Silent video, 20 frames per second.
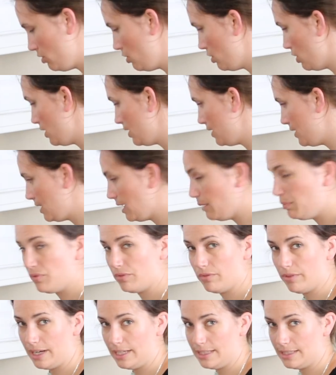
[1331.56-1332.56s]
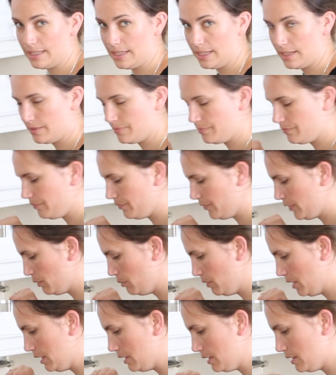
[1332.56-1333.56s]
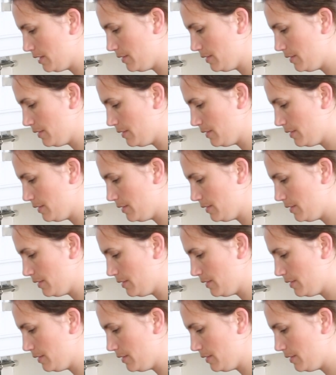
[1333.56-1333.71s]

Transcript: just separating the meat.